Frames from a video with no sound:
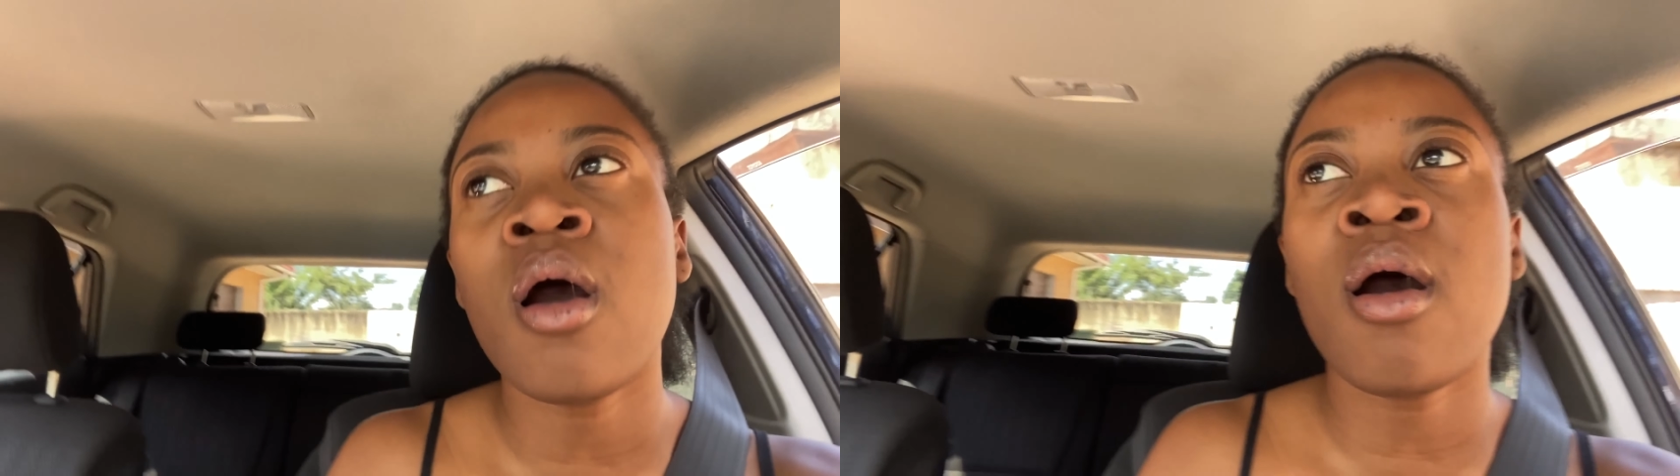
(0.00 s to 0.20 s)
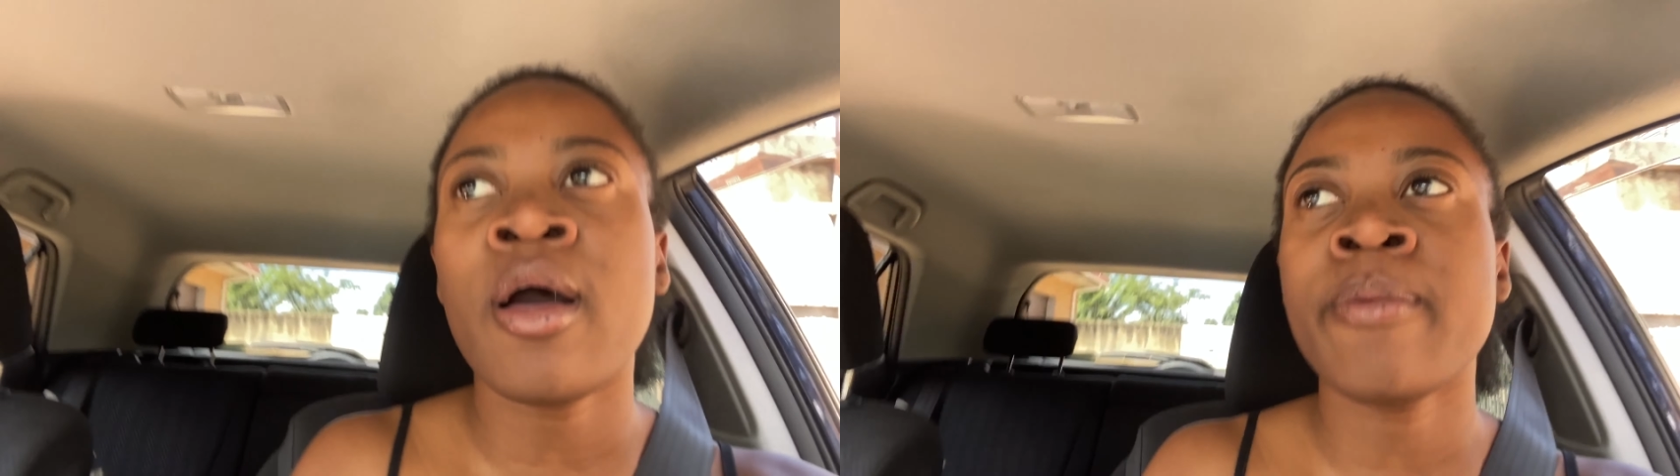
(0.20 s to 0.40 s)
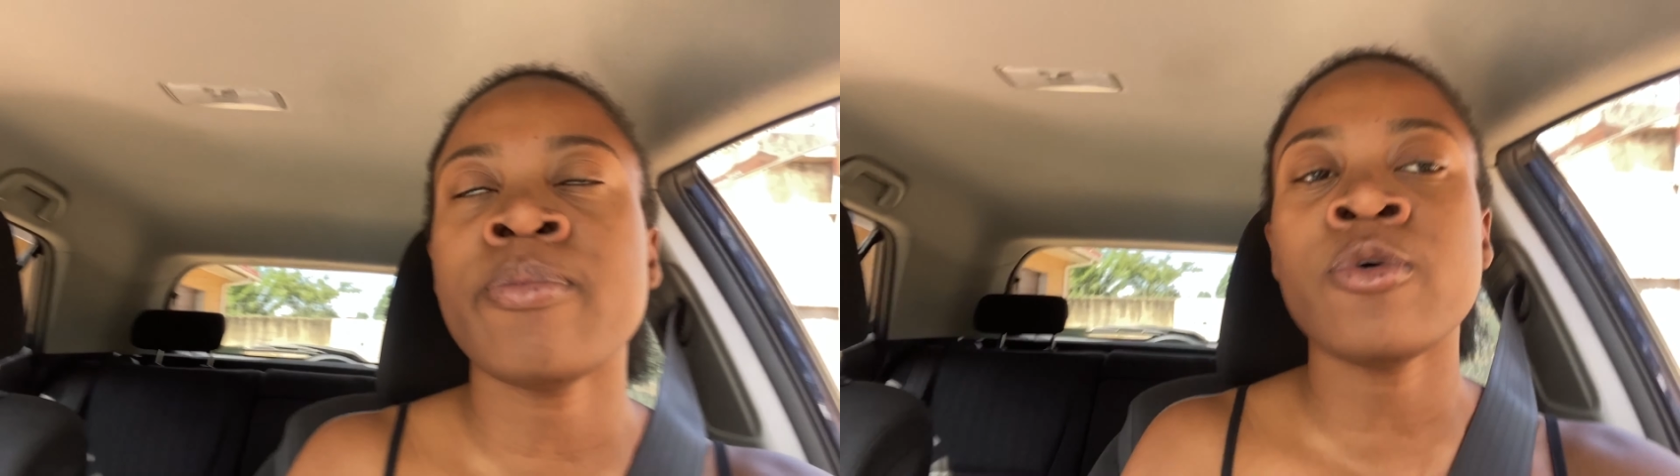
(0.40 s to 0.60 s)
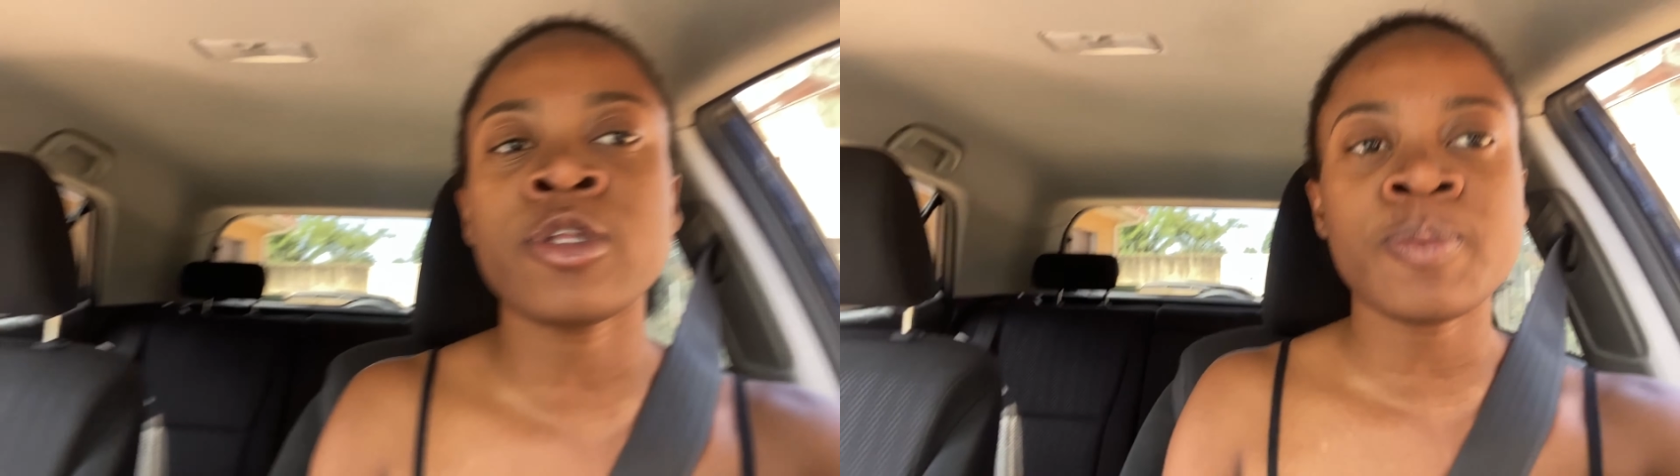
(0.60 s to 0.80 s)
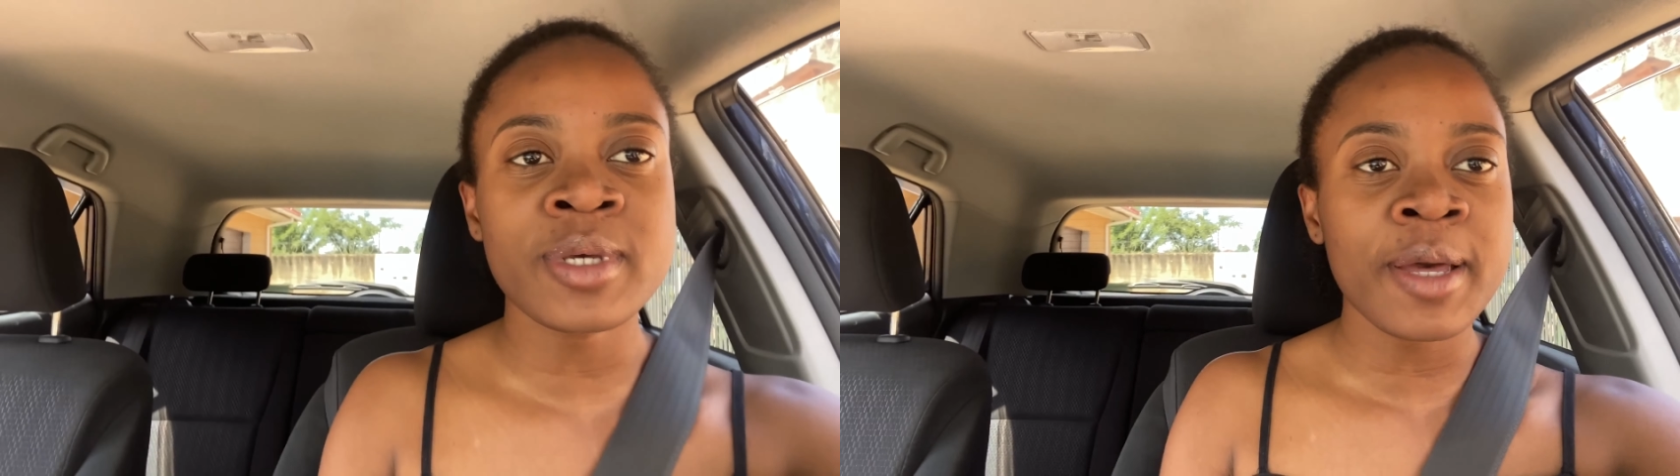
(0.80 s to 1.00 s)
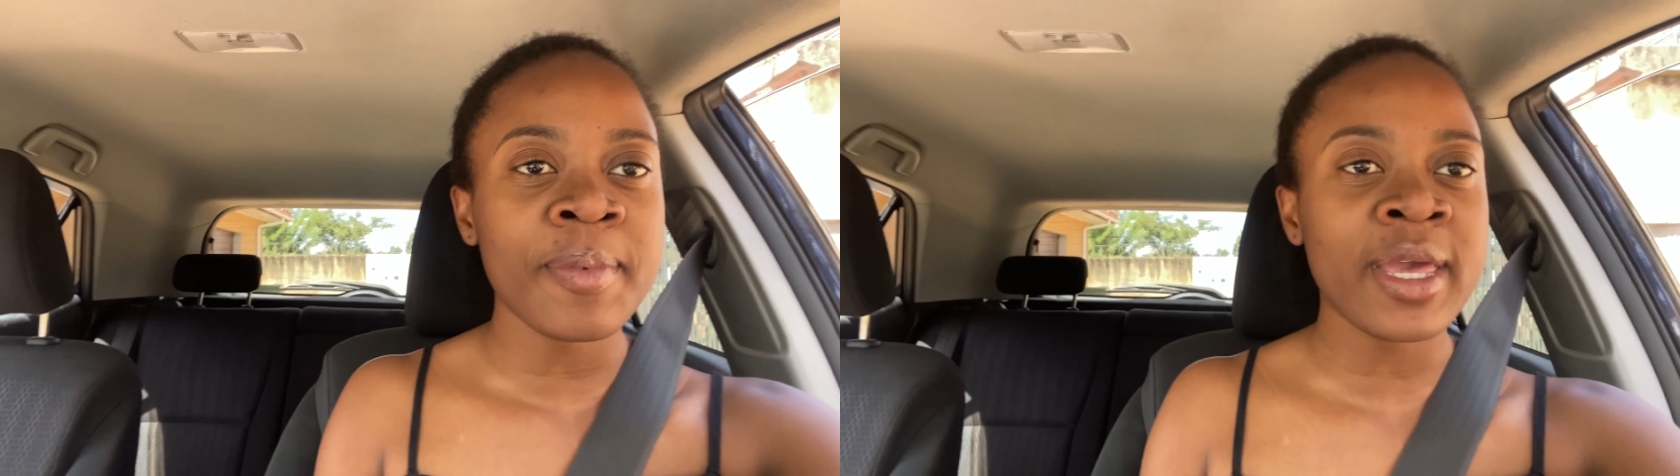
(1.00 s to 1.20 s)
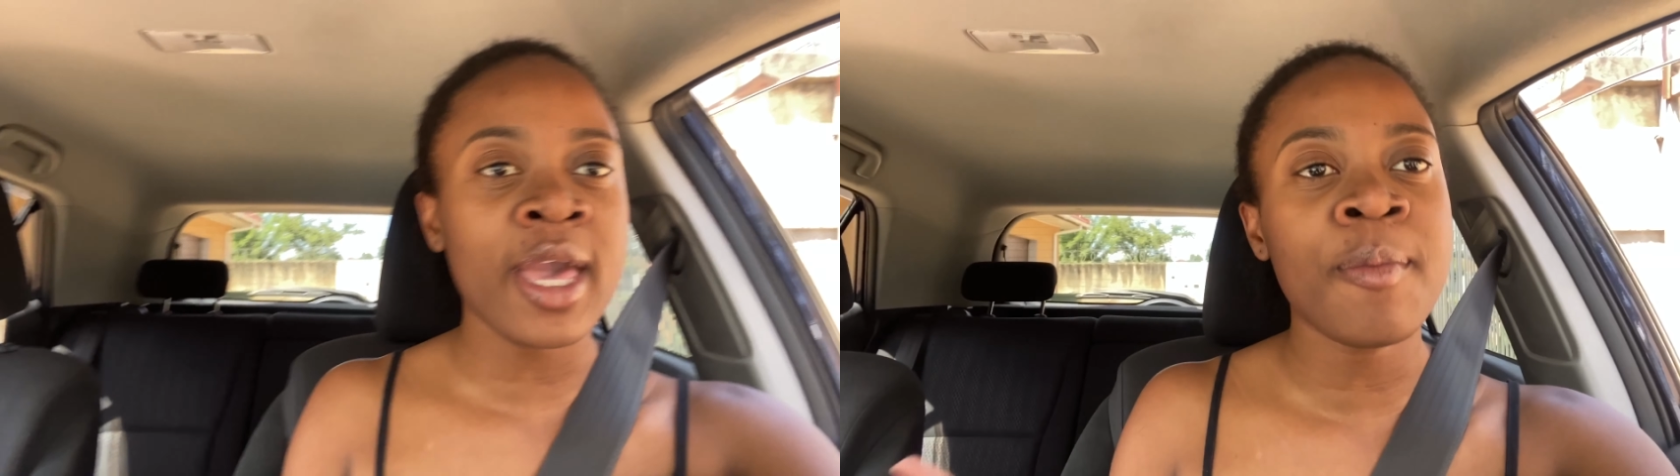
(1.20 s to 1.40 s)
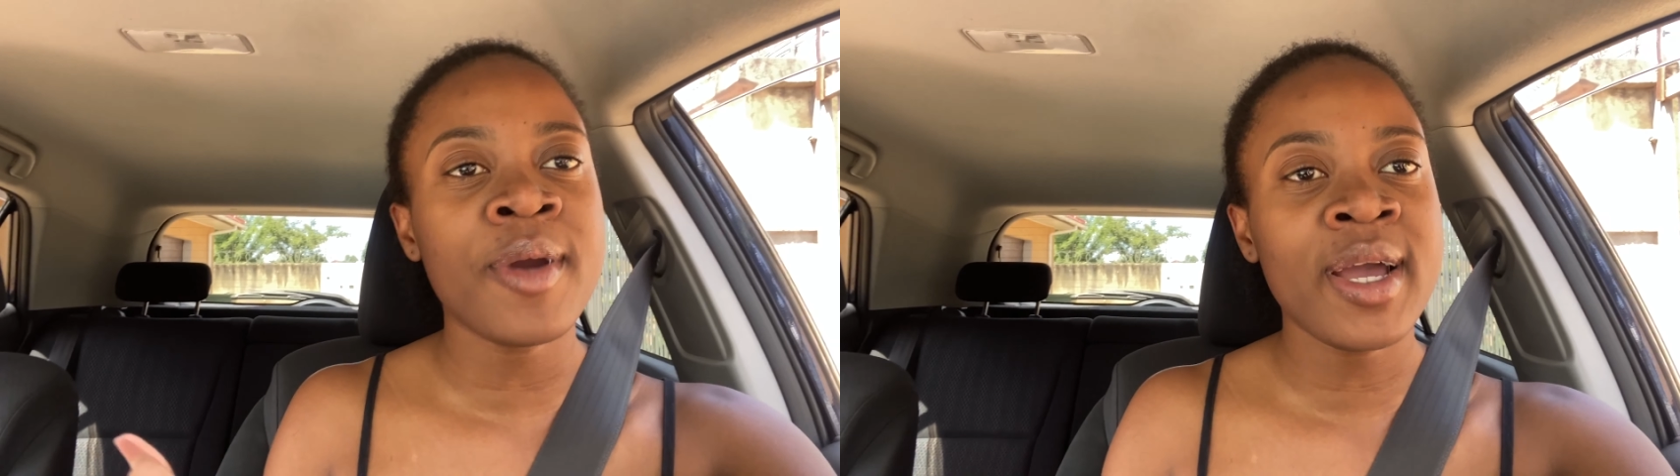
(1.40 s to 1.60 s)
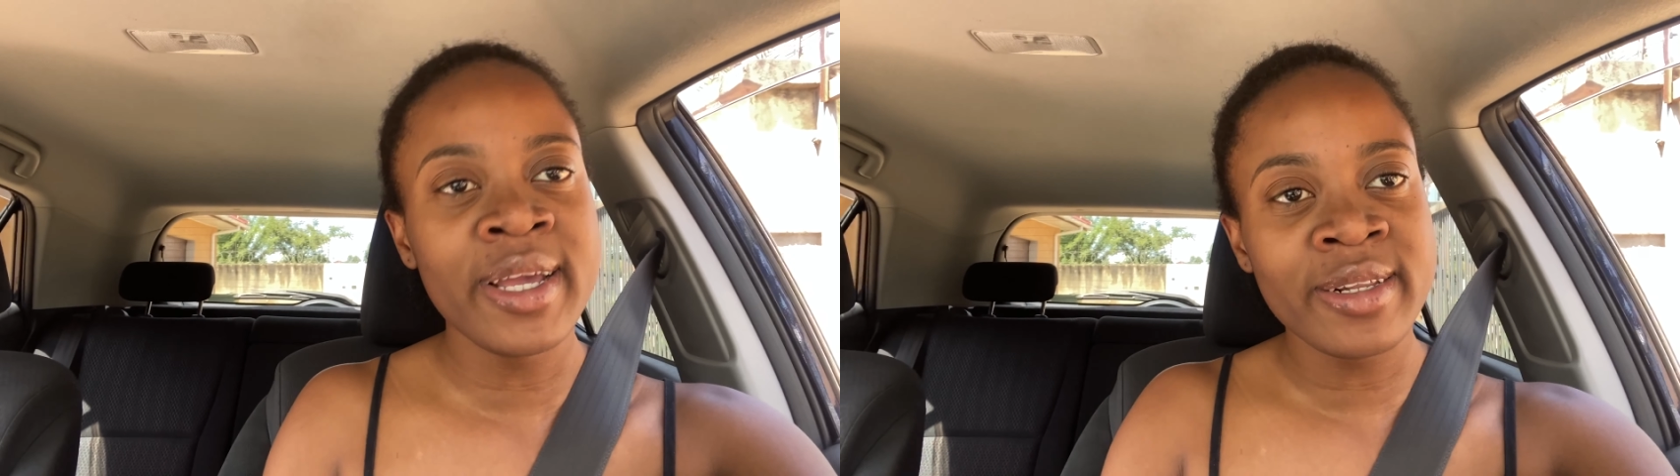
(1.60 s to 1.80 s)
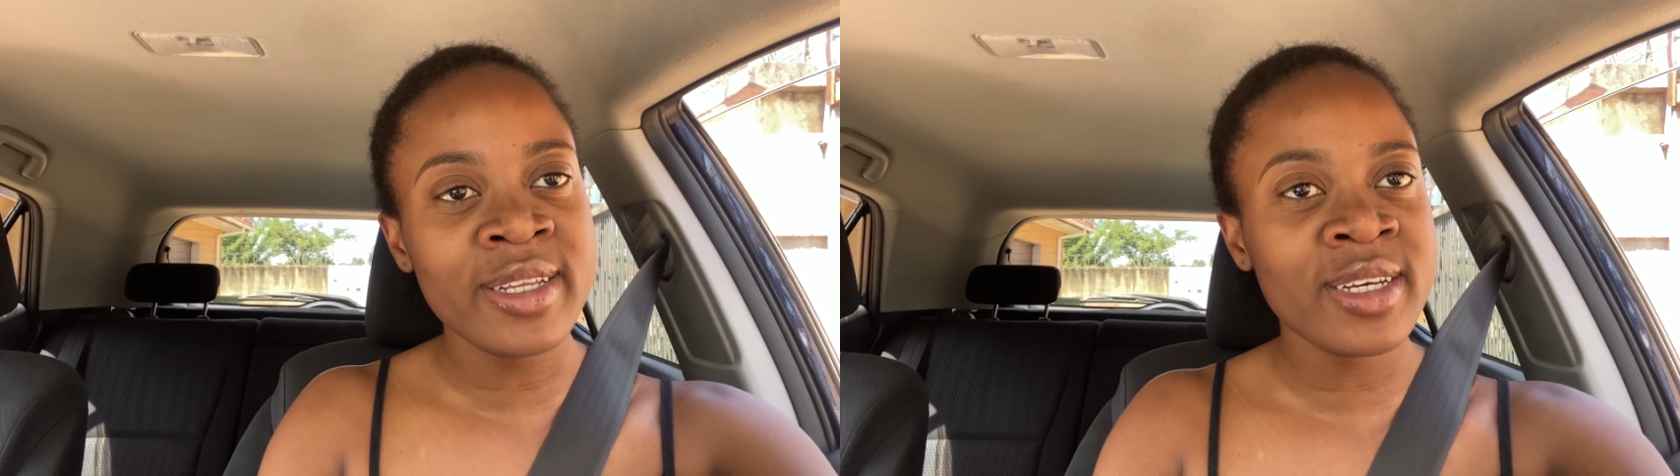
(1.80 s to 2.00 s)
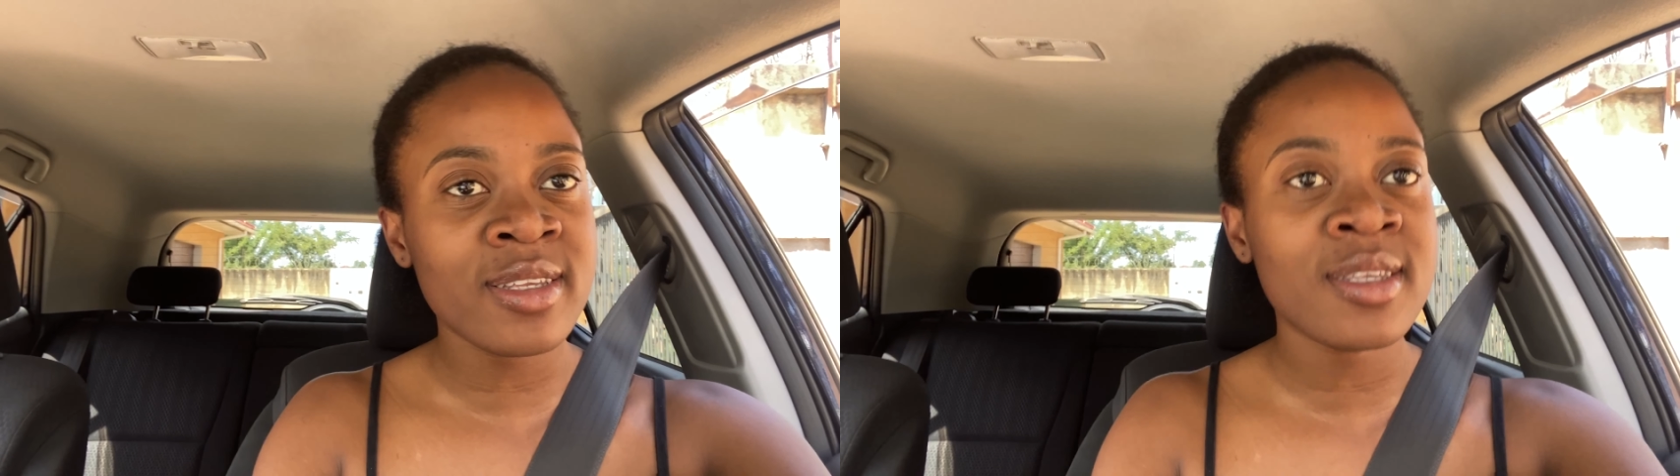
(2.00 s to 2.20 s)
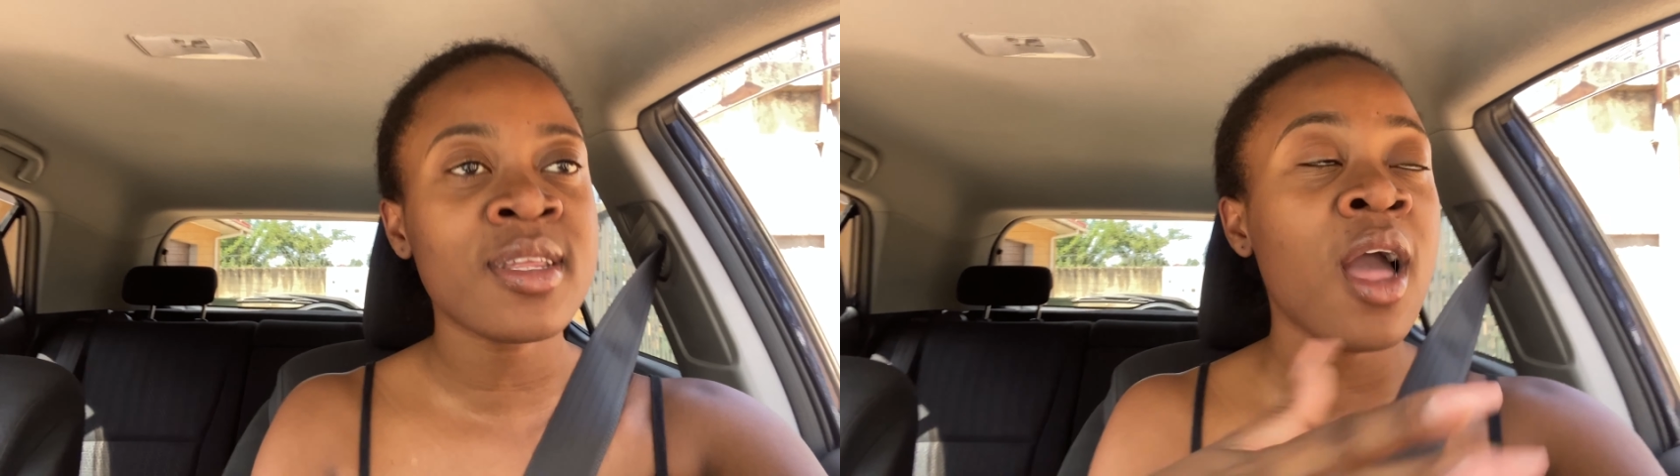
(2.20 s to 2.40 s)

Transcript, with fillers: um or to pick up my camera and just